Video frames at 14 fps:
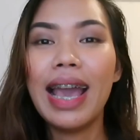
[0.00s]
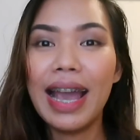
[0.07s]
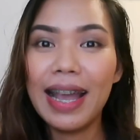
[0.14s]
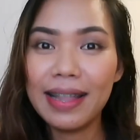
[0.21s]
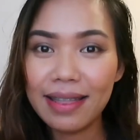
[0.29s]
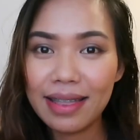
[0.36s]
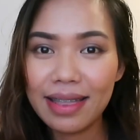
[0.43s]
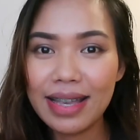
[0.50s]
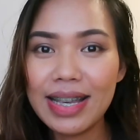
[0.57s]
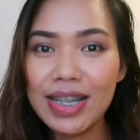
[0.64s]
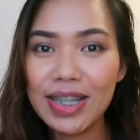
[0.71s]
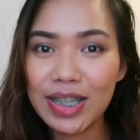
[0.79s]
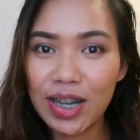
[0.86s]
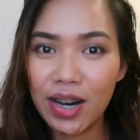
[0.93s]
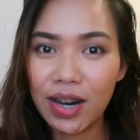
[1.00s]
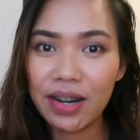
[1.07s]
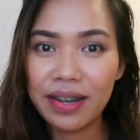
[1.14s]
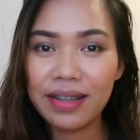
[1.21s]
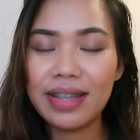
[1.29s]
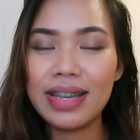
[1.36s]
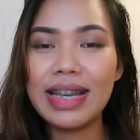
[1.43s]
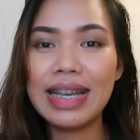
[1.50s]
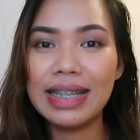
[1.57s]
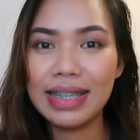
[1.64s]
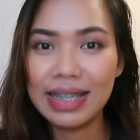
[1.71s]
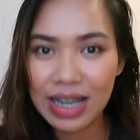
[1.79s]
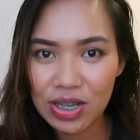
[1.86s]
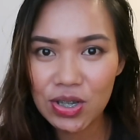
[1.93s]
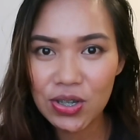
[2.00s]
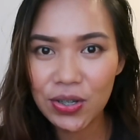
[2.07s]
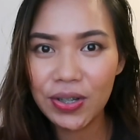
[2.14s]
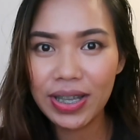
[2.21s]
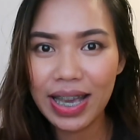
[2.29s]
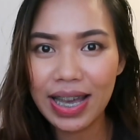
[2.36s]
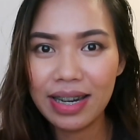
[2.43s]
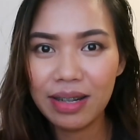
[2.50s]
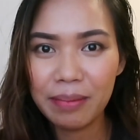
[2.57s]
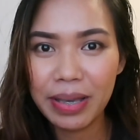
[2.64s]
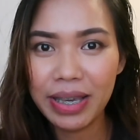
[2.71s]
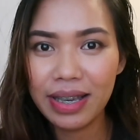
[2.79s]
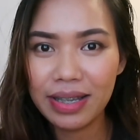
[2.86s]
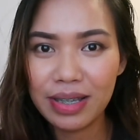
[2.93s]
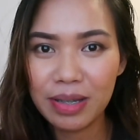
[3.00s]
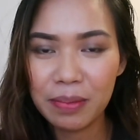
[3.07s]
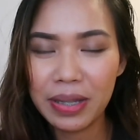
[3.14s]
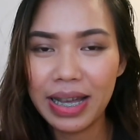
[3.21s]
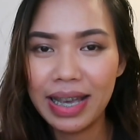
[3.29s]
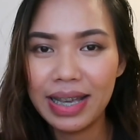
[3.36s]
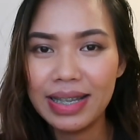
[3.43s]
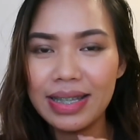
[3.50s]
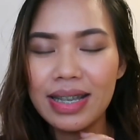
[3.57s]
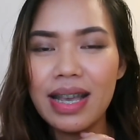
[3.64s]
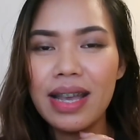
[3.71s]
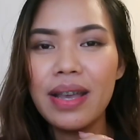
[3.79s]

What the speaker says: And these are the essential candle making supplies